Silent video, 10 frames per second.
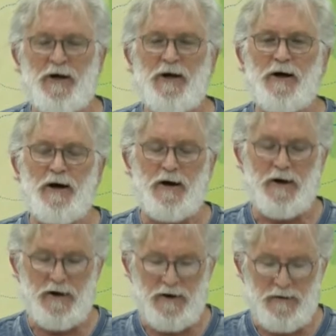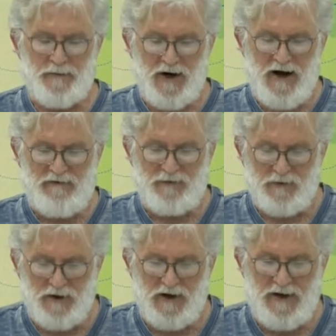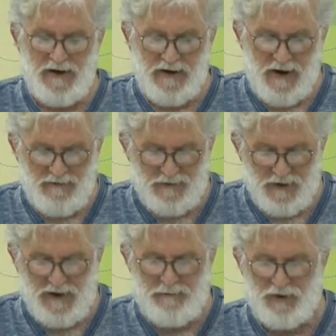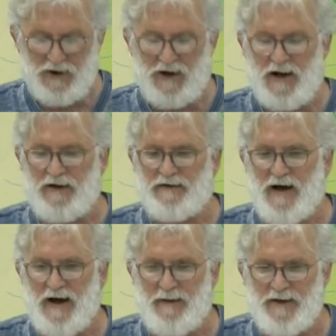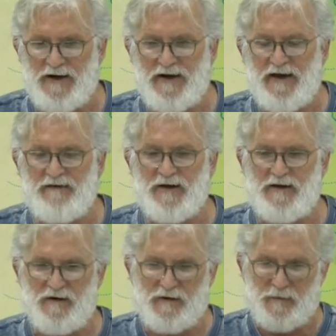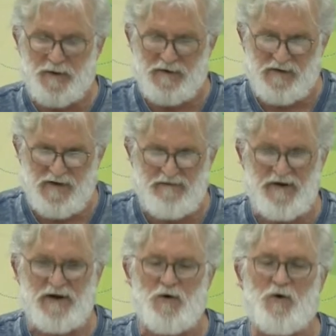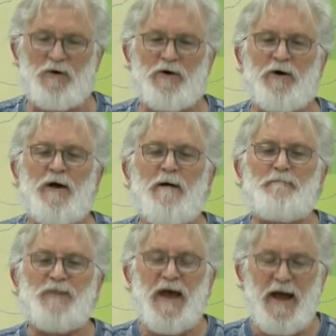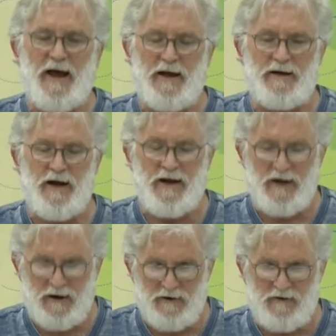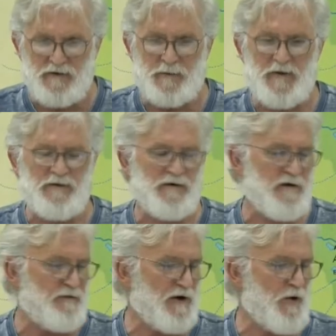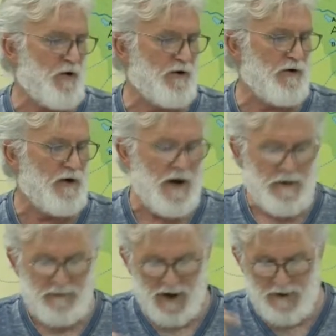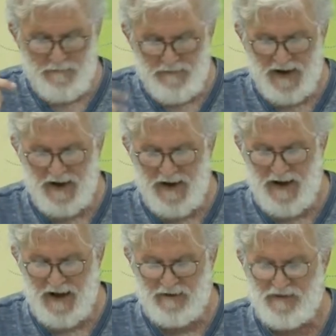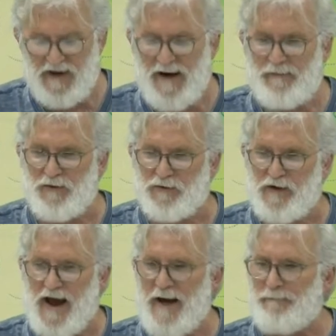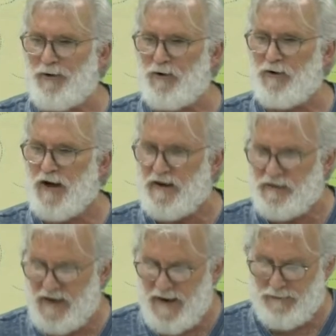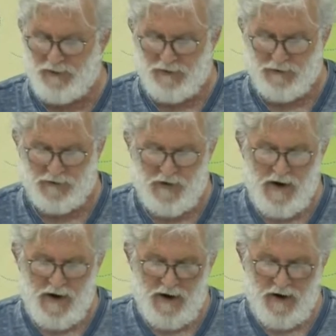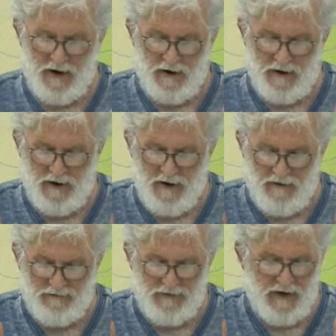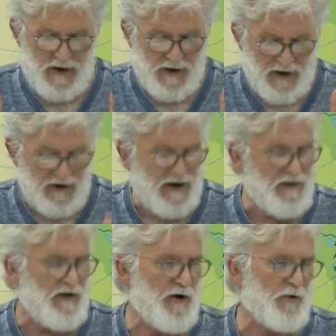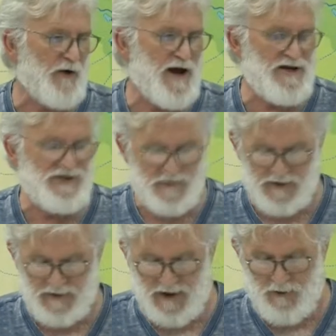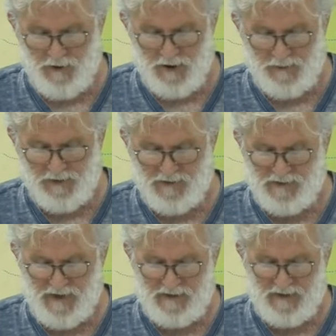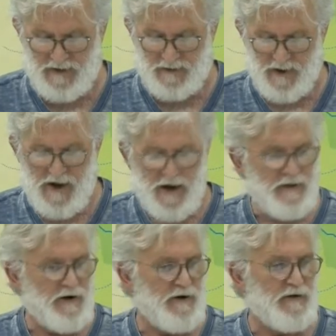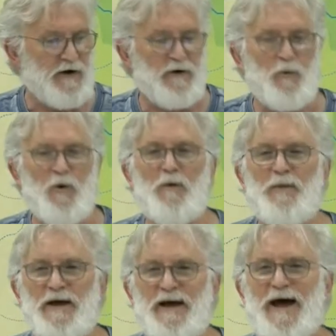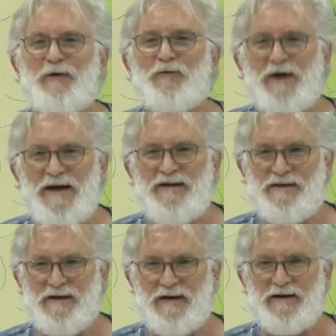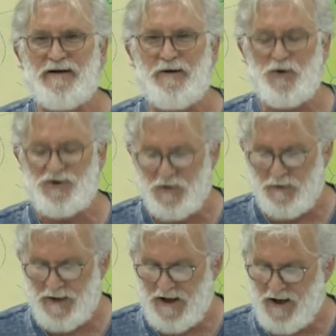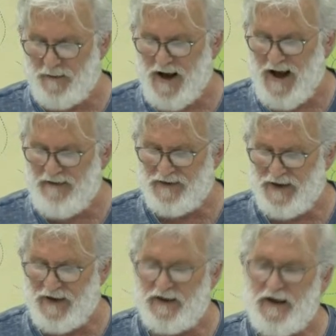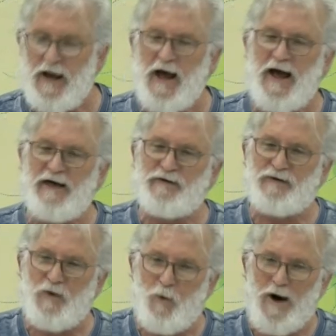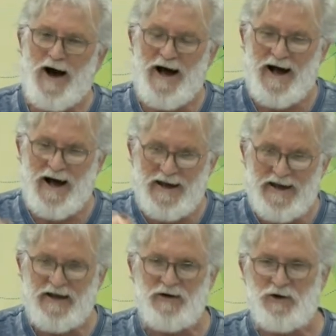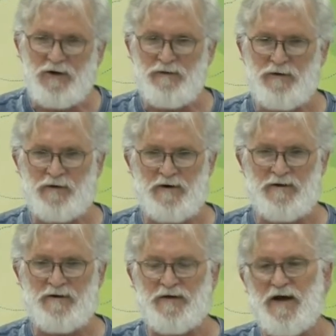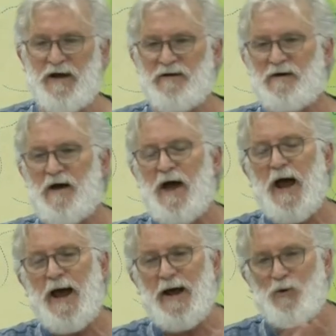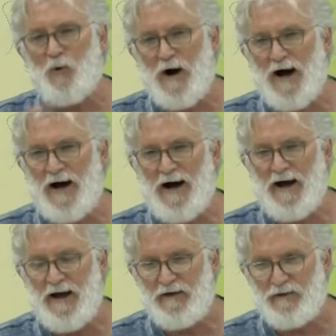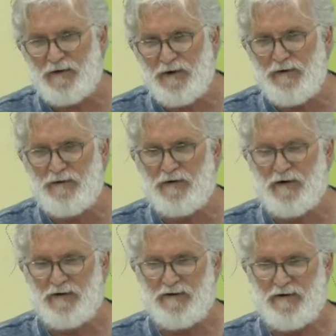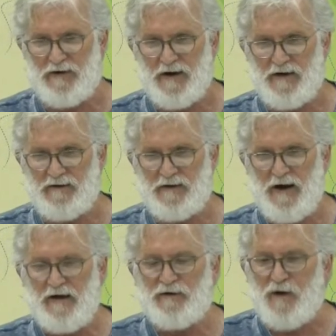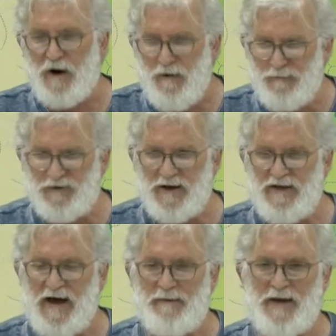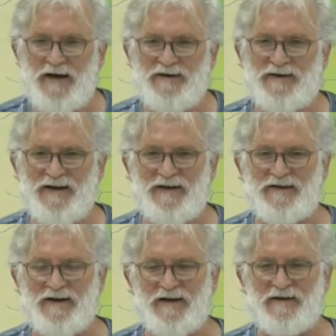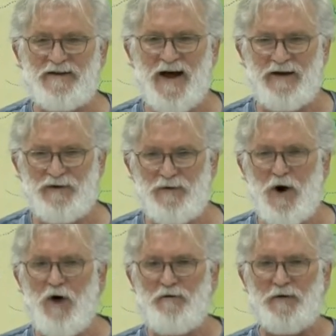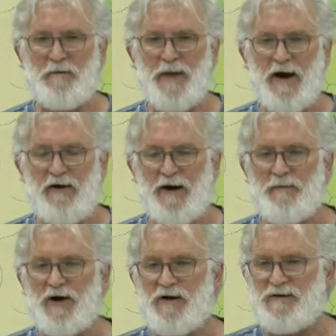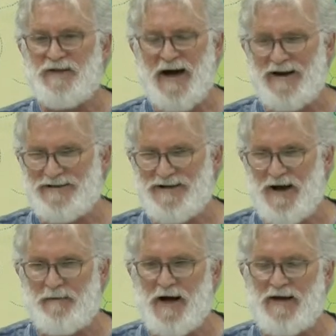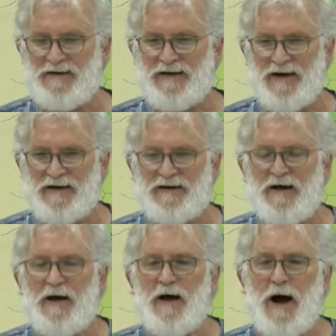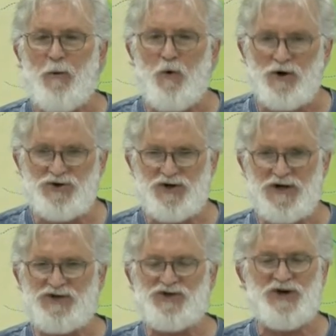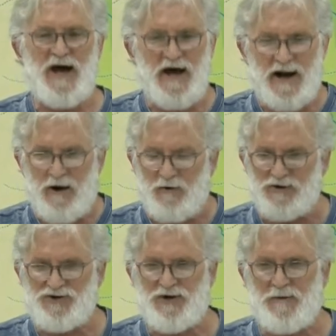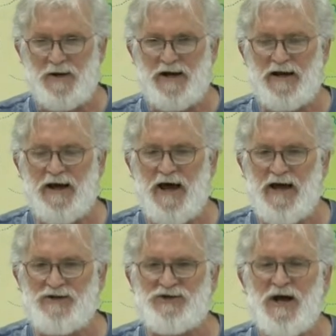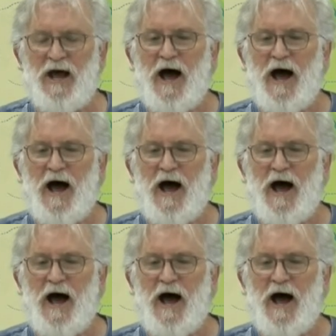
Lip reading: but I've really put a lot of time into giving the specific order and not only the specific order, but many examples, ample examples and in the arrangement that I want to present them. There will be a reason which will become evident as to why I include certain things and why I exclude certain things. So hopefully that makes sense and it's not too overbearing, because that is not my intent. I want you to chat. I want you to be engaged.